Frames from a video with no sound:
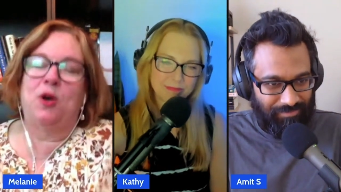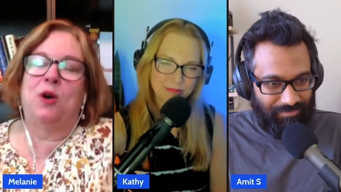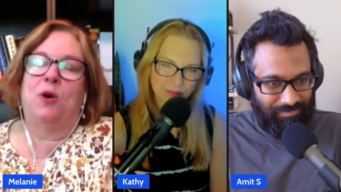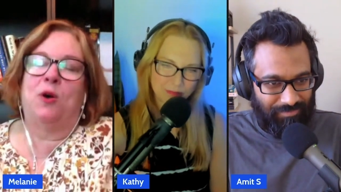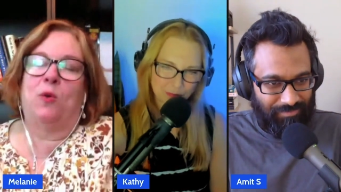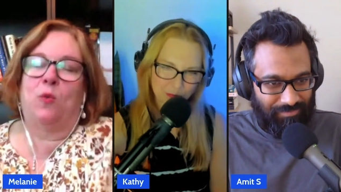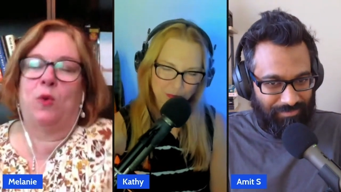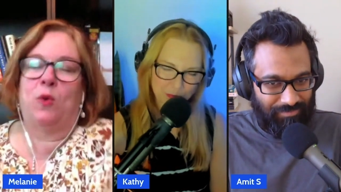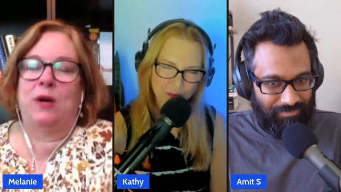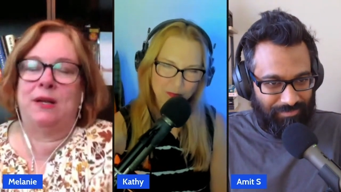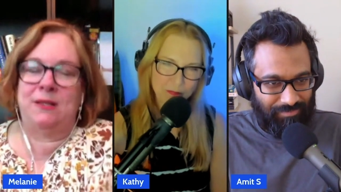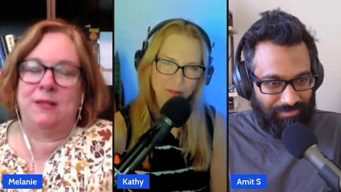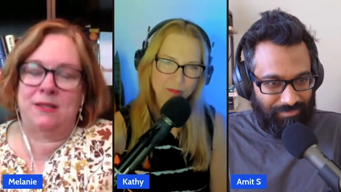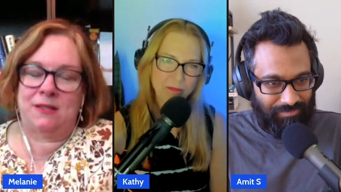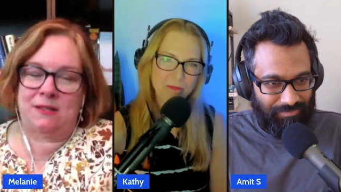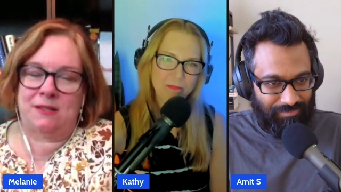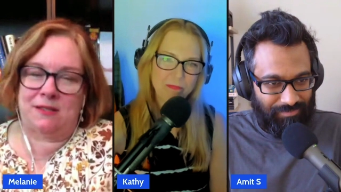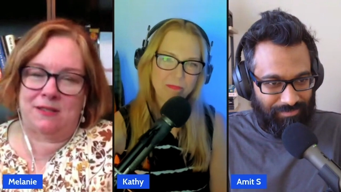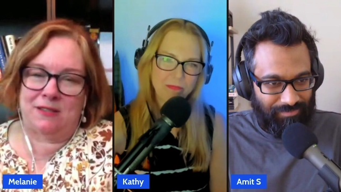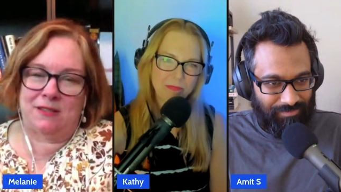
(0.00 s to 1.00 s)

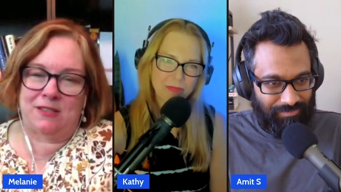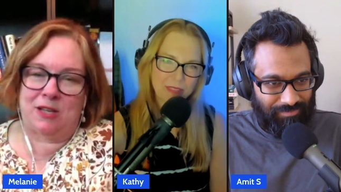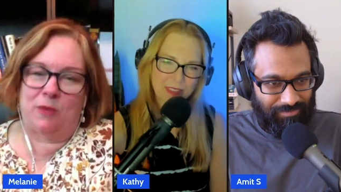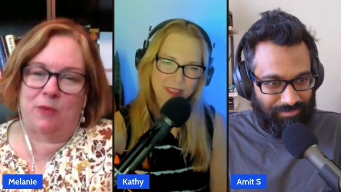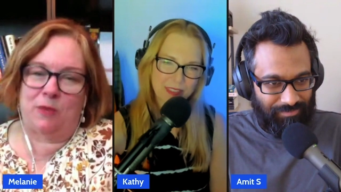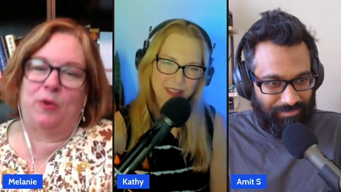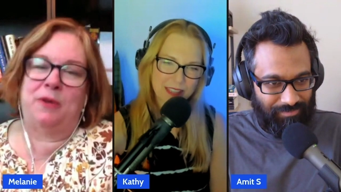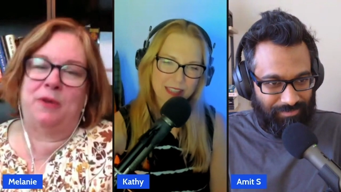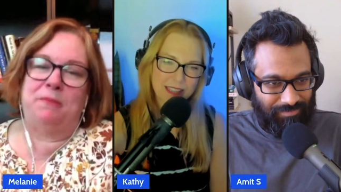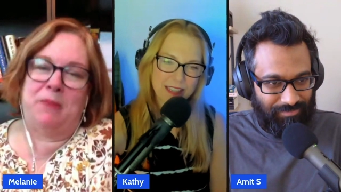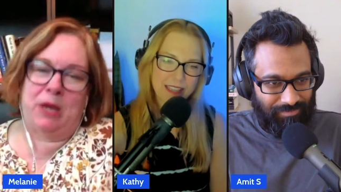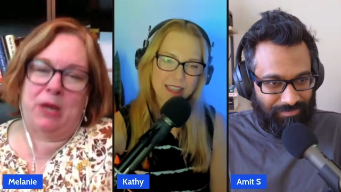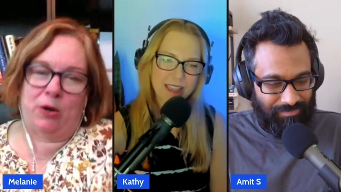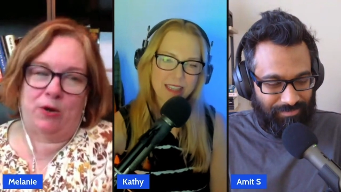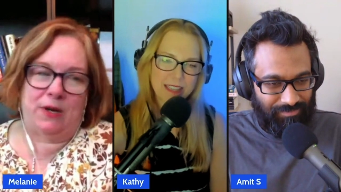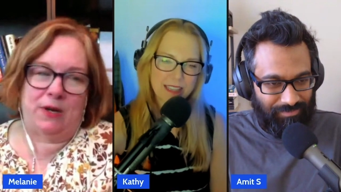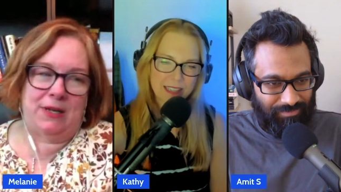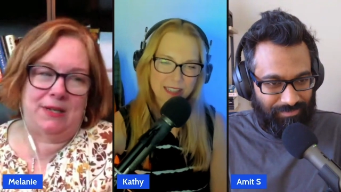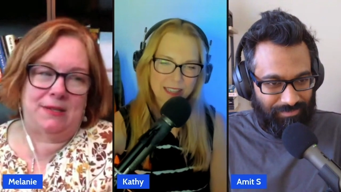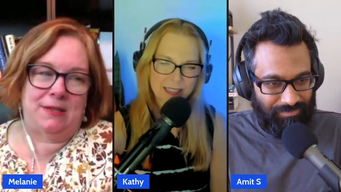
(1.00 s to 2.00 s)
Speaker 1: once someone
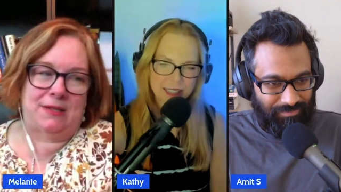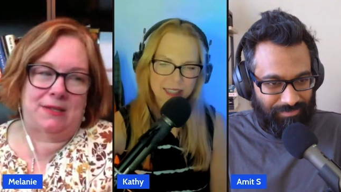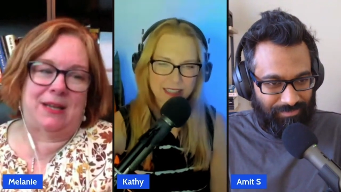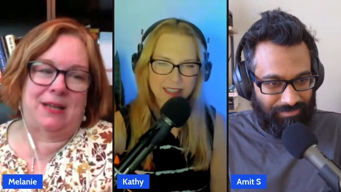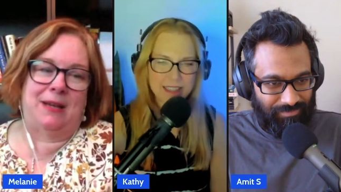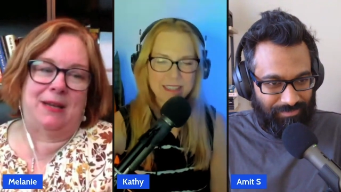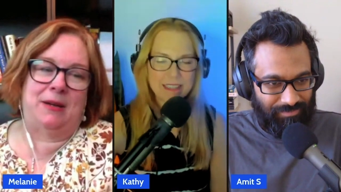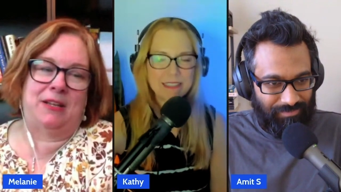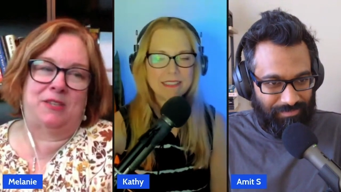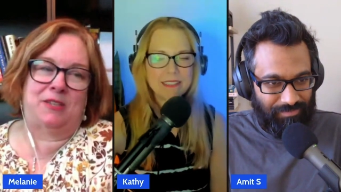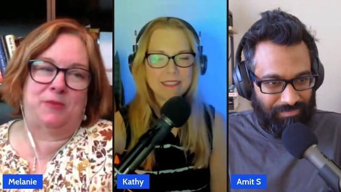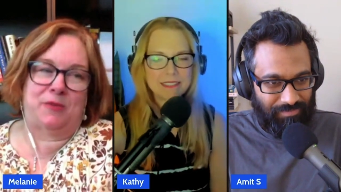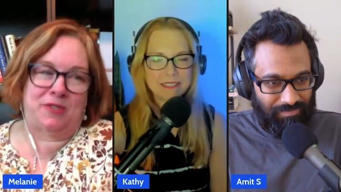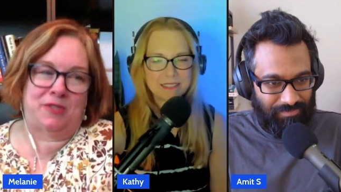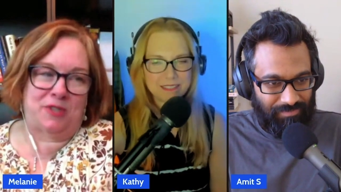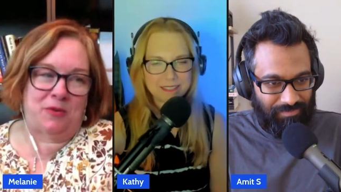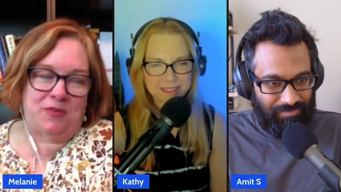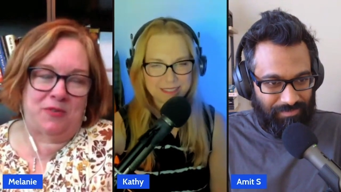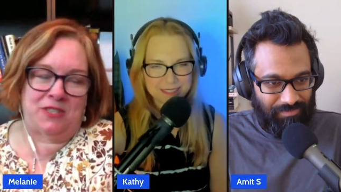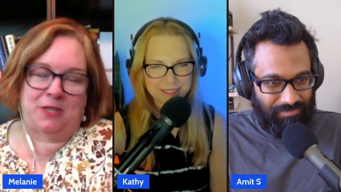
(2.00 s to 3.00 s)
marries and
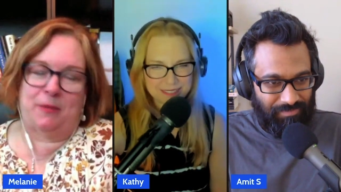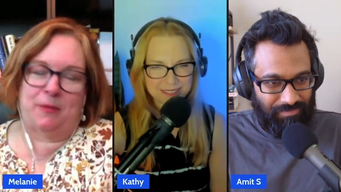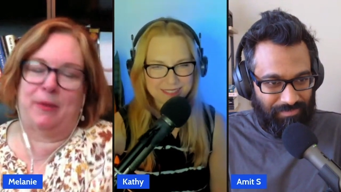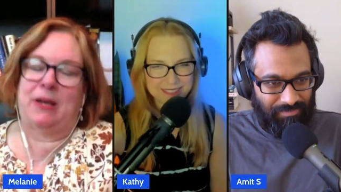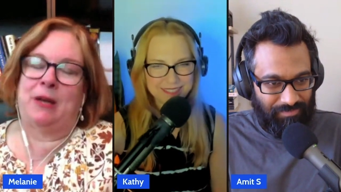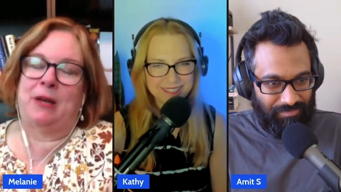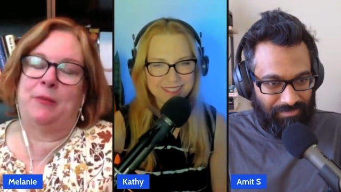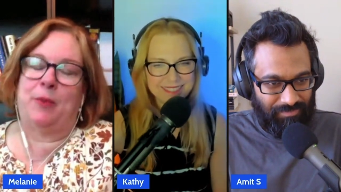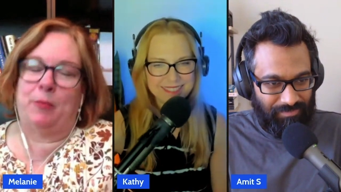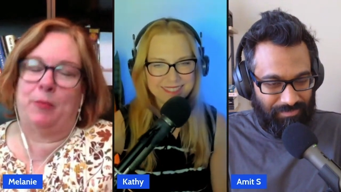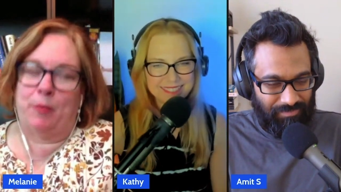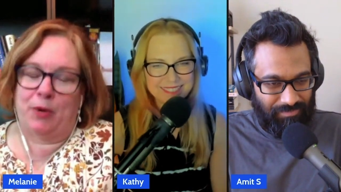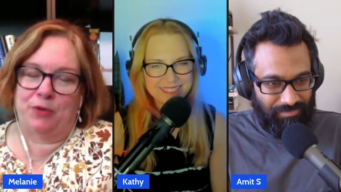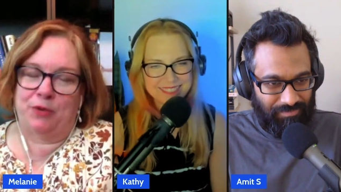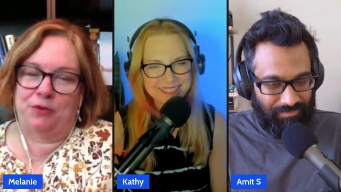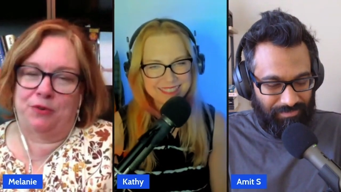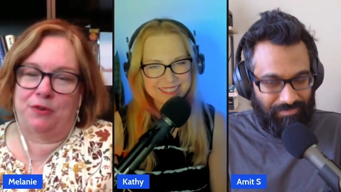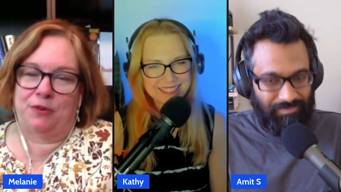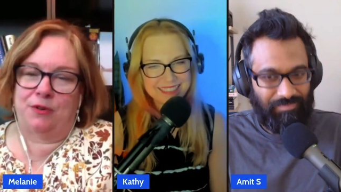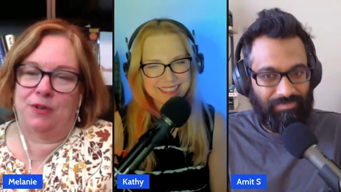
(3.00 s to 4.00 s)
especially once they become a
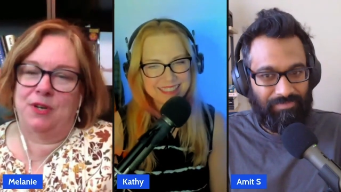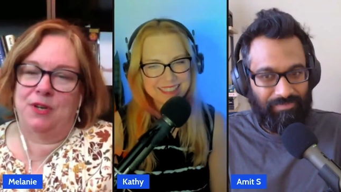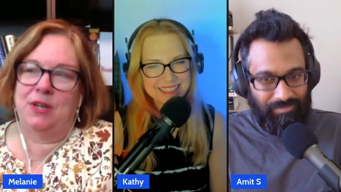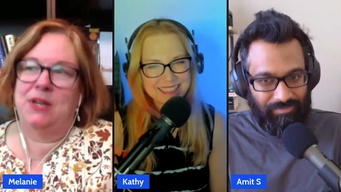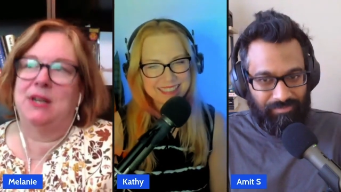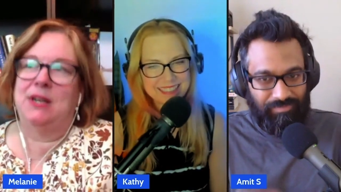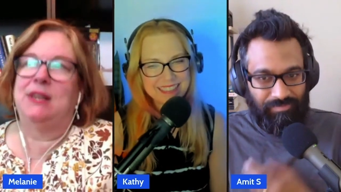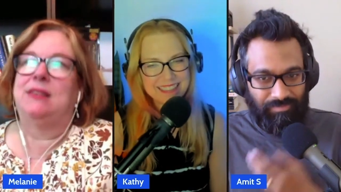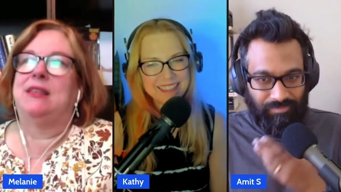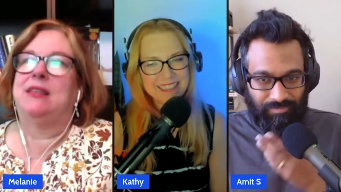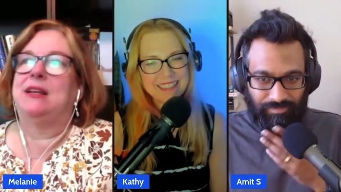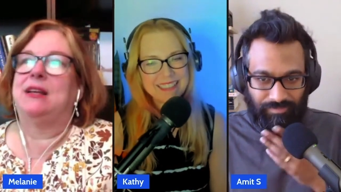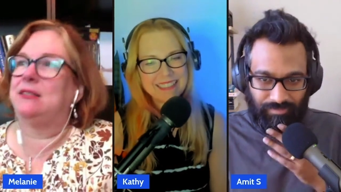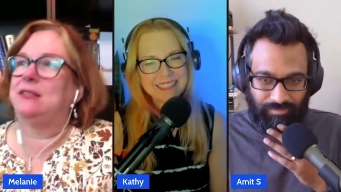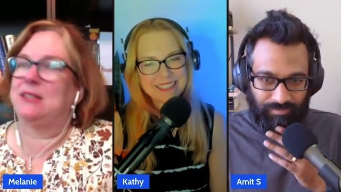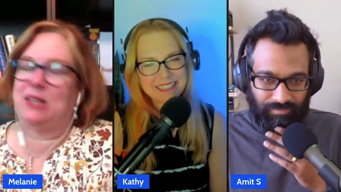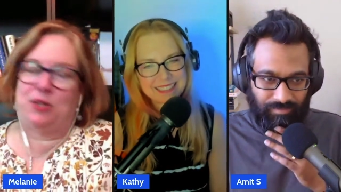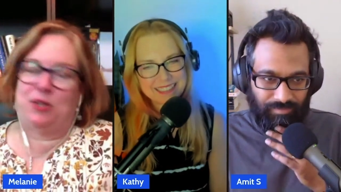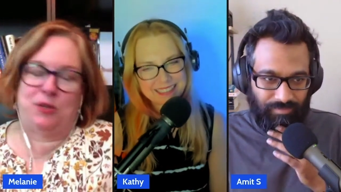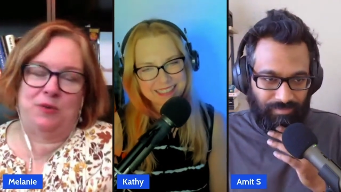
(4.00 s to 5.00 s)
mother, mm-hmm. then it's
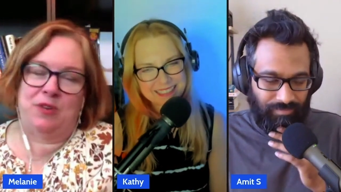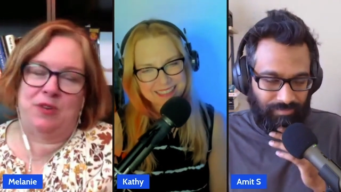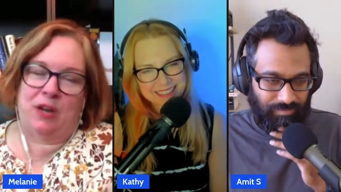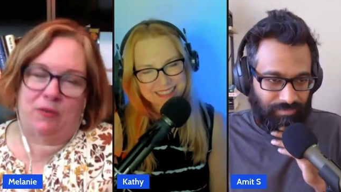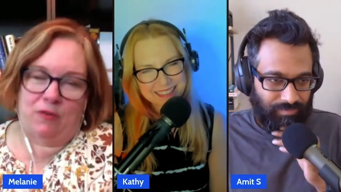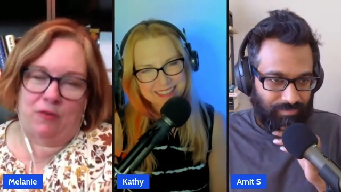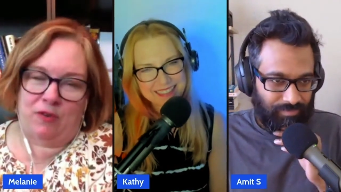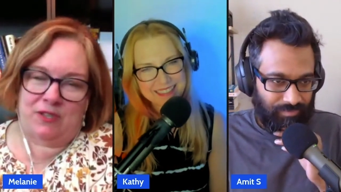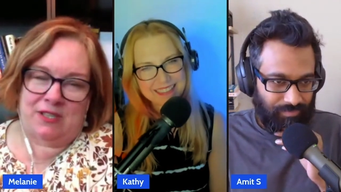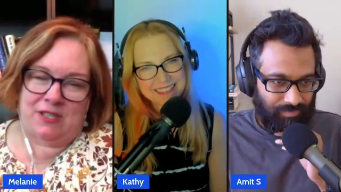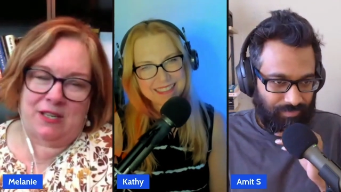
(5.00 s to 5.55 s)
like you never see